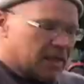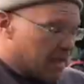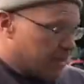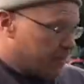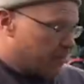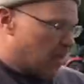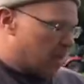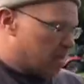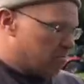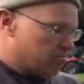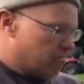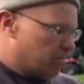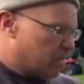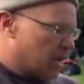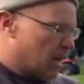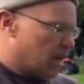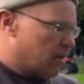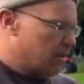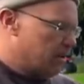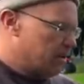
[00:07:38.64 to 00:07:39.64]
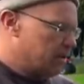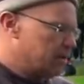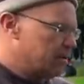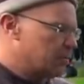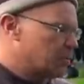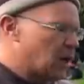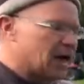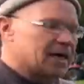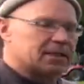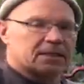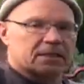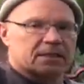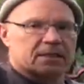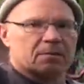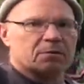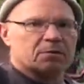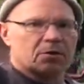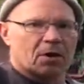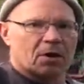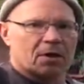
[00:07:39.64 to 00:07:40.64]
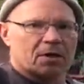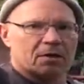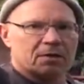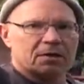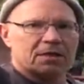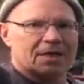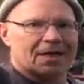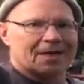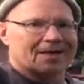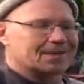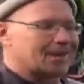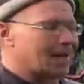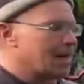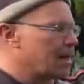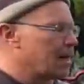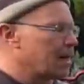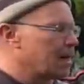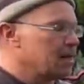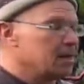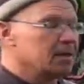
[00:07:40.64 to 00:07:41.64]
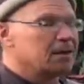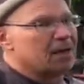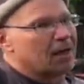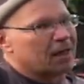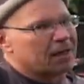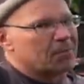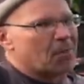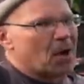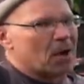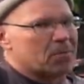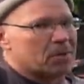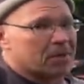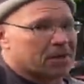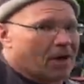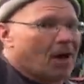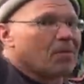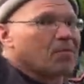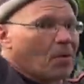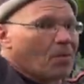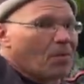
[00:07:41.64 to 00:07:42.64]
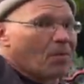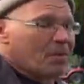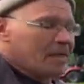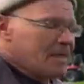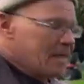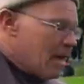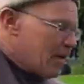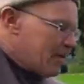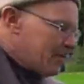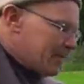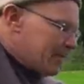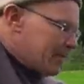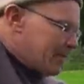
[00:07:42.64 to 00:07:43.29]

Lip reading: this, but, you know, practice and I'm sure I'd look slick as anything. At the moment, I probably don't.